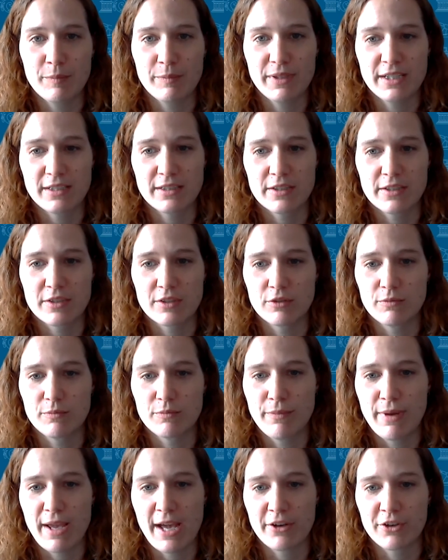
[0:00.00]
It doesn't
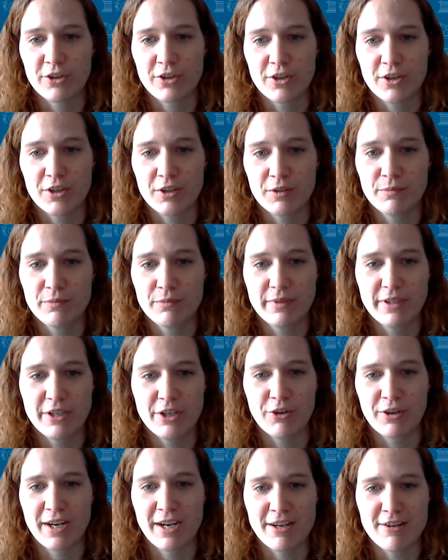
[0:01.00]
matter,
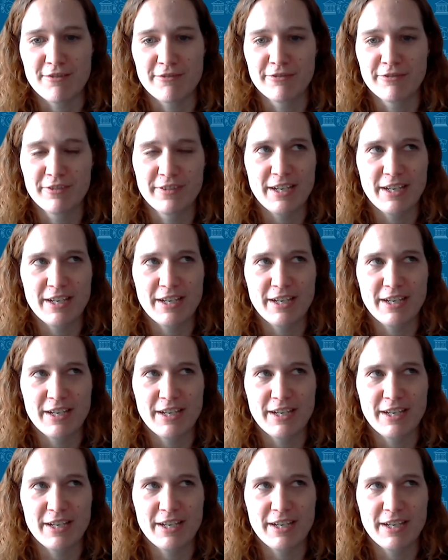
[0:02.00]
kind of